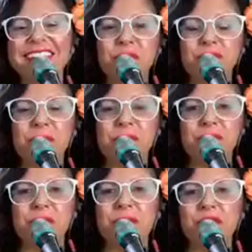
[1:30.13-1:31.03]
you for being a
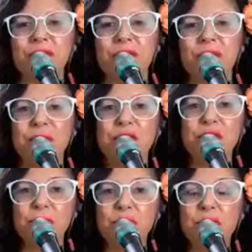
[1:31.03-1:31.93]
part of our show.
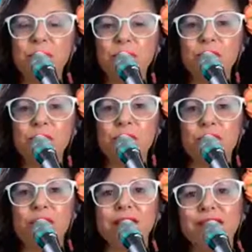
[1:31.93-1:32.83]
So, what are you going to perform for
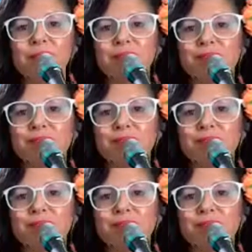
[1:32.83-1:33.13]
us?